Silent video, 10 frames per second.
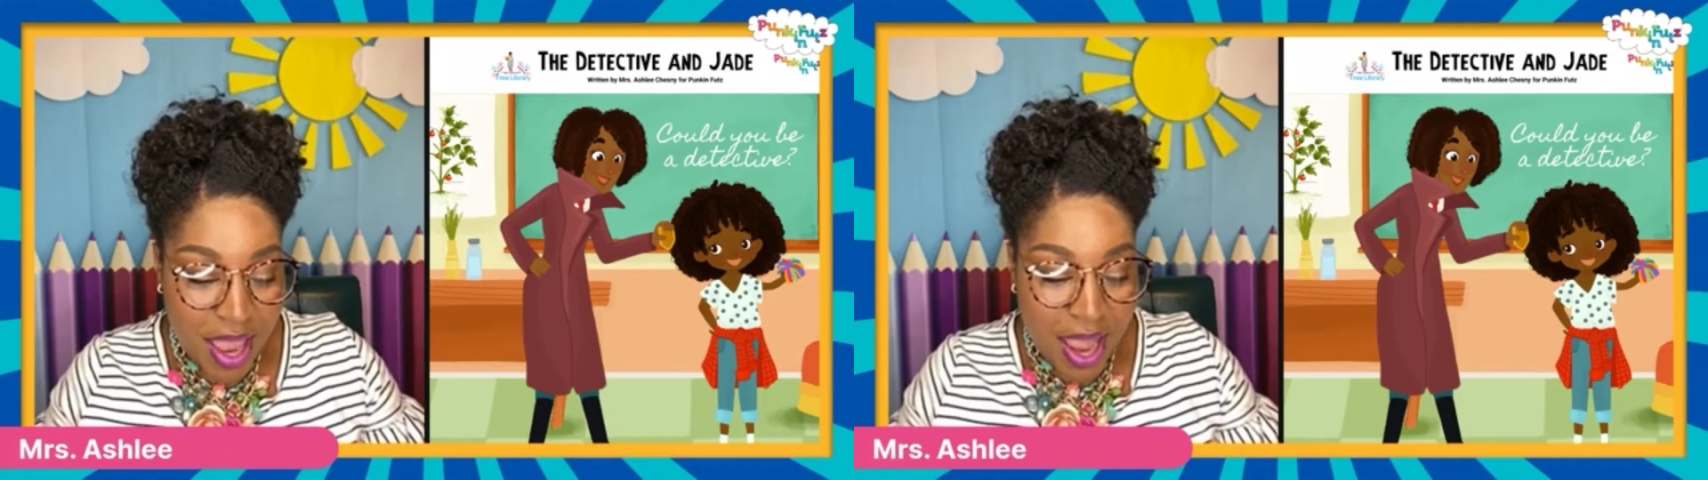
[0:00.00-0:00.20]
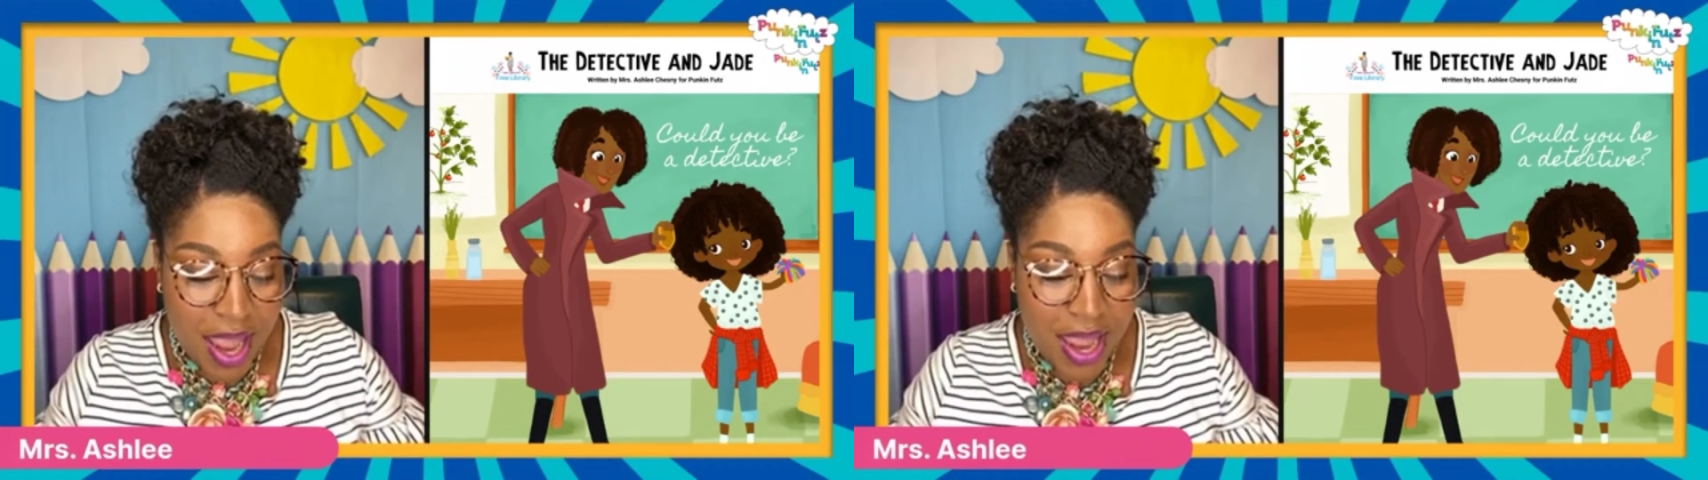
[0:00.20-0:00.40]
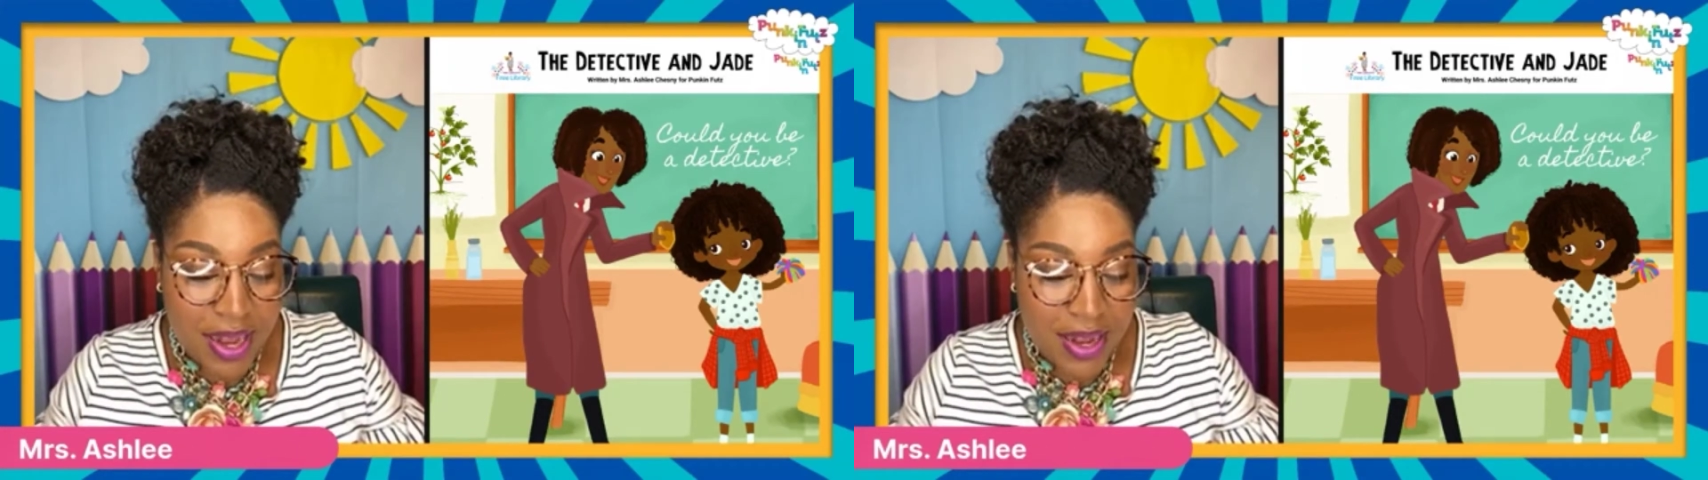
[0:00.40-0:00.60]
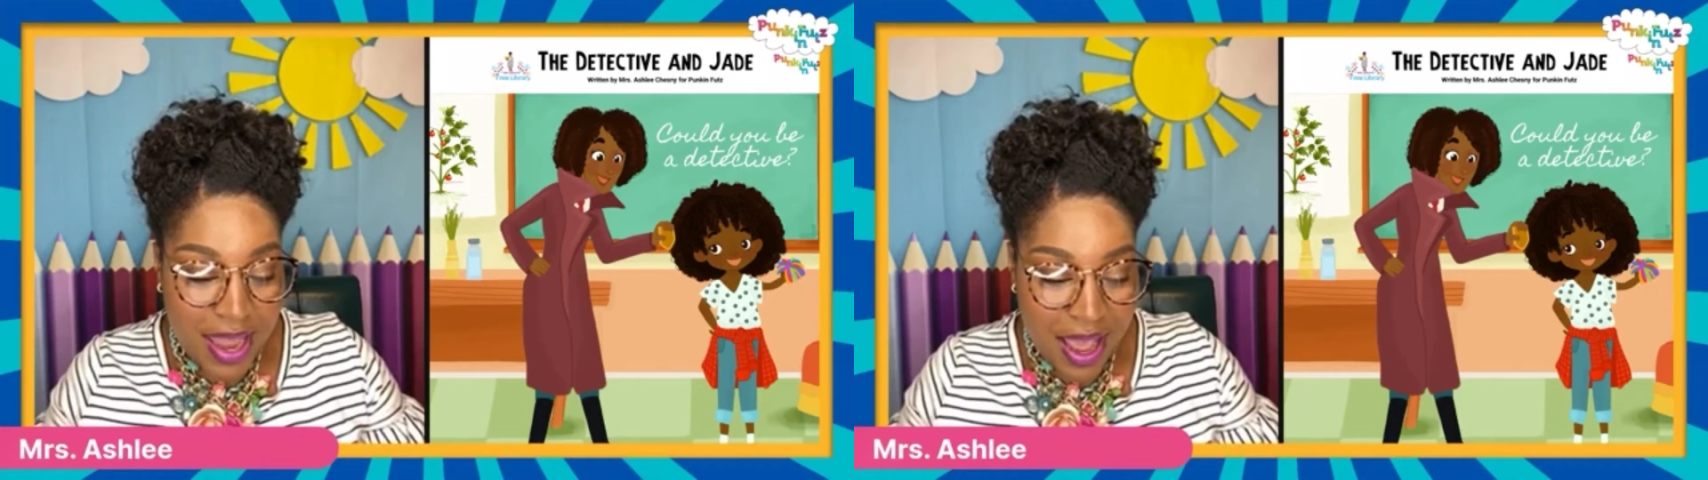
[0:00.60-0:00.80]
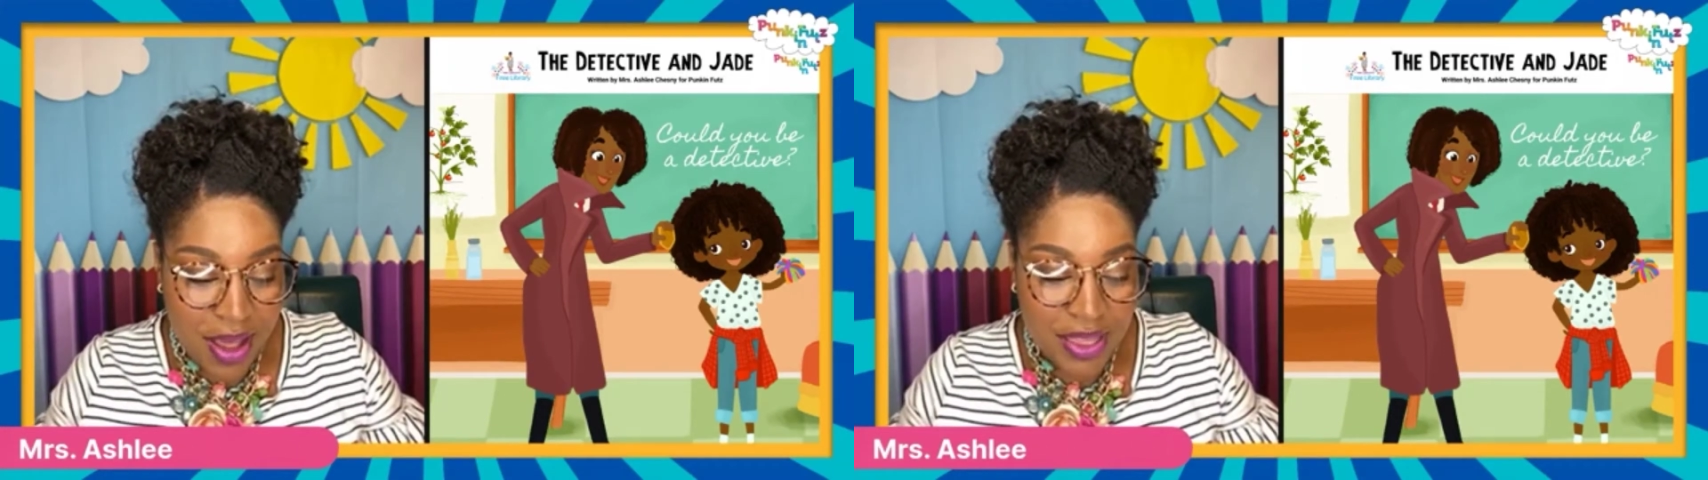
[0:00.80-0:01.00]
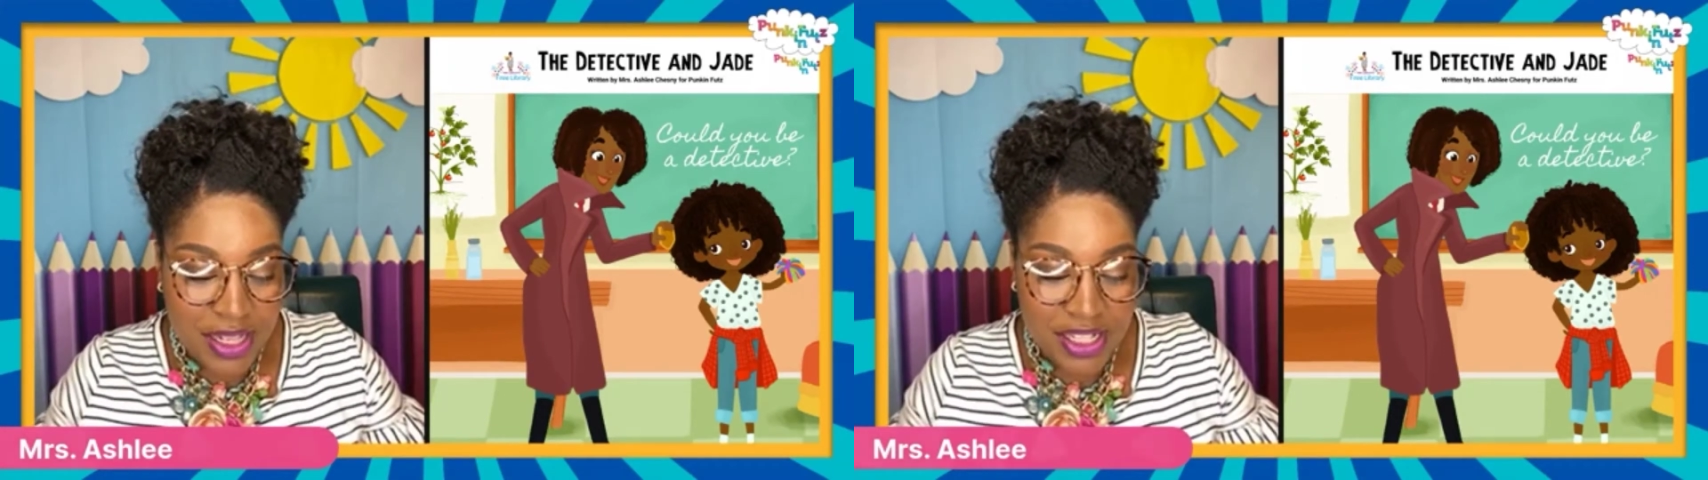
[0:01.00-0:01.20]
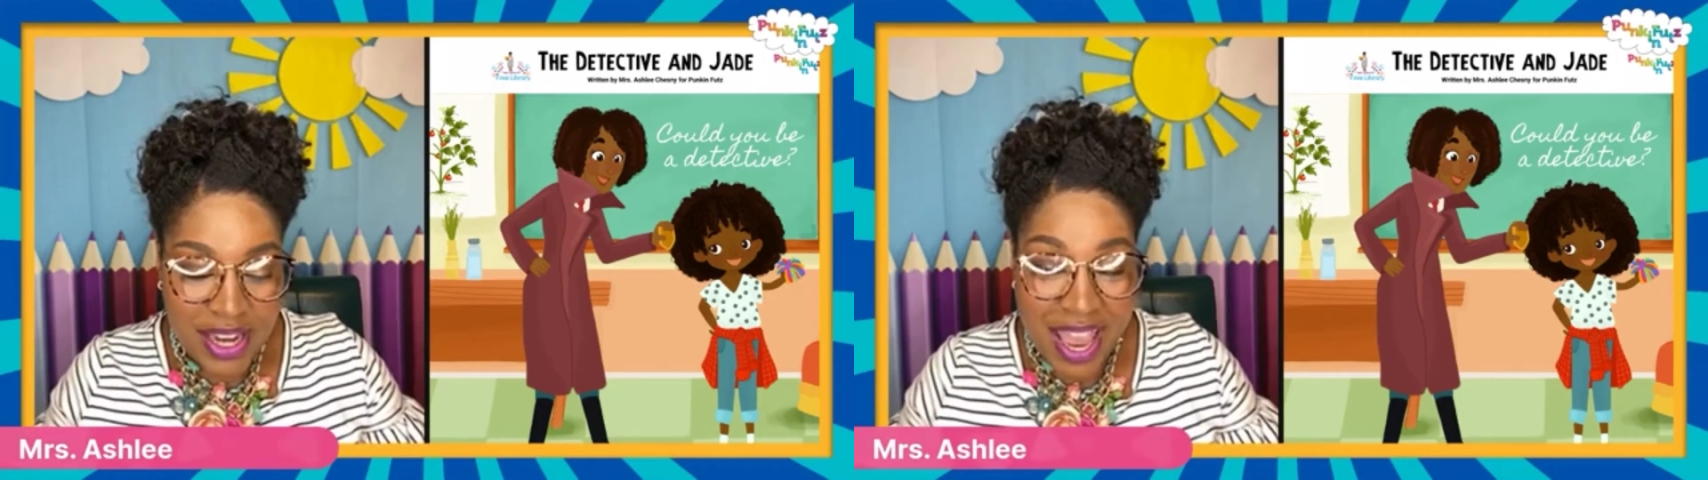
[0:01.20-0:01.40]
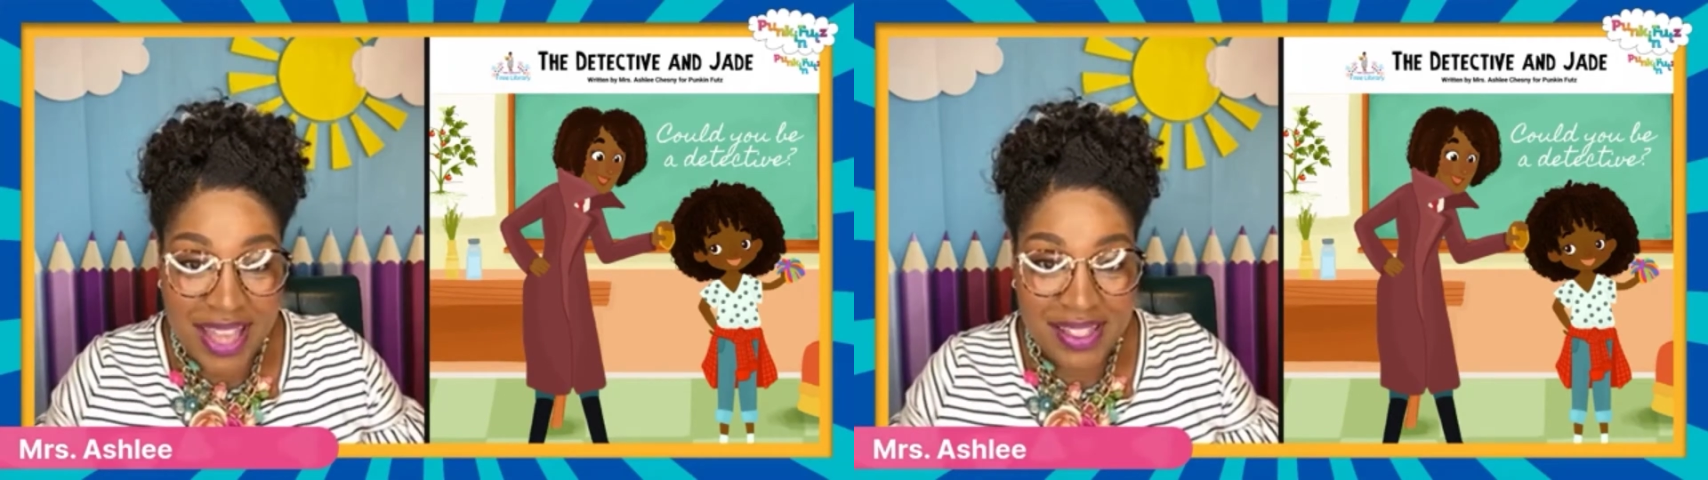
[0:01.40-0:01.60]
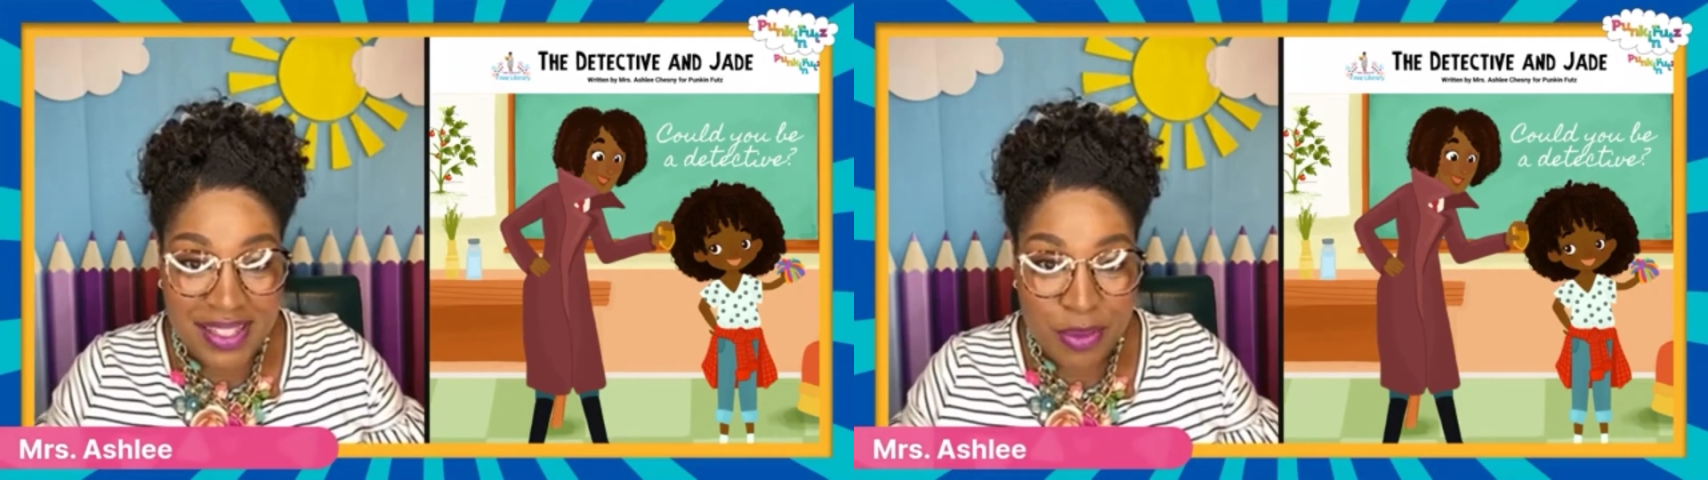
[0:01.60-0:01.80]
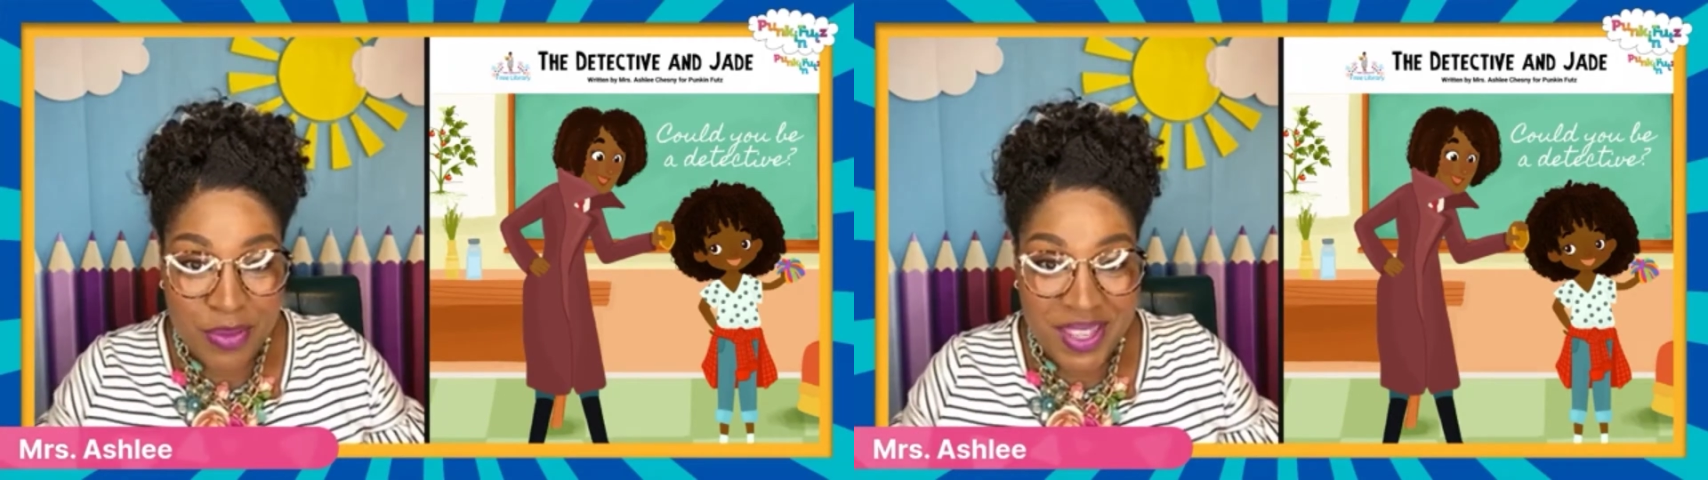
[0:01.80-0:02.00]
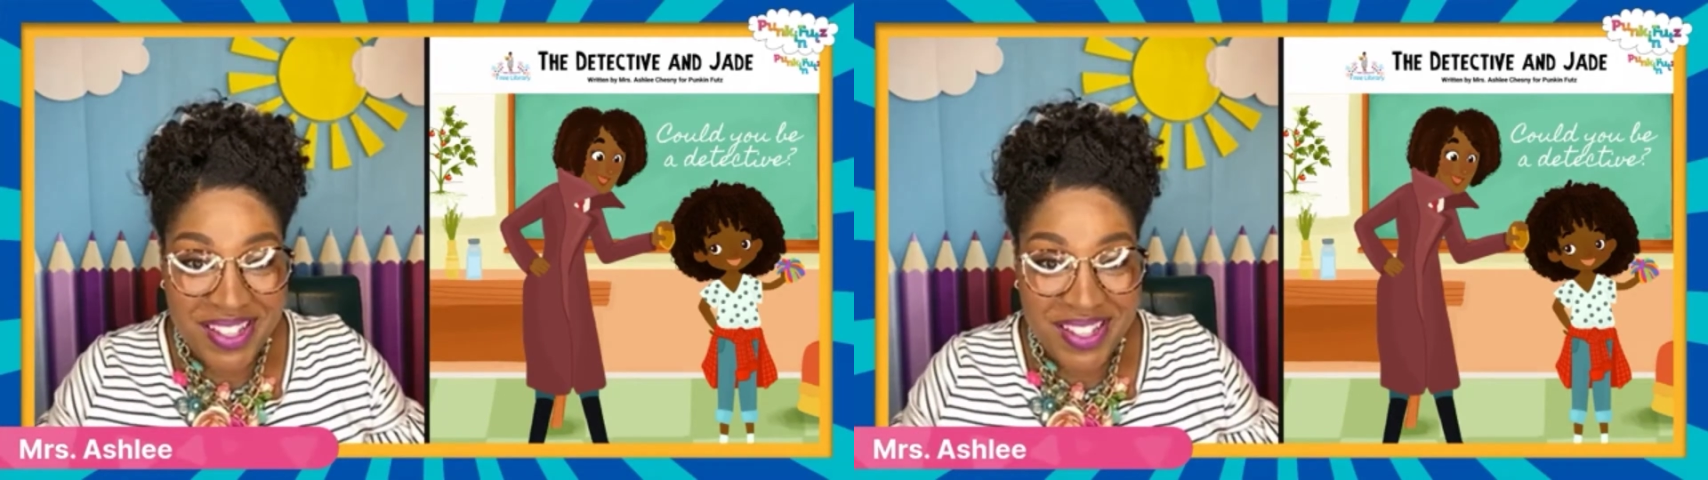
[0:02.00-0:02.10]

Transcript: And now that she had something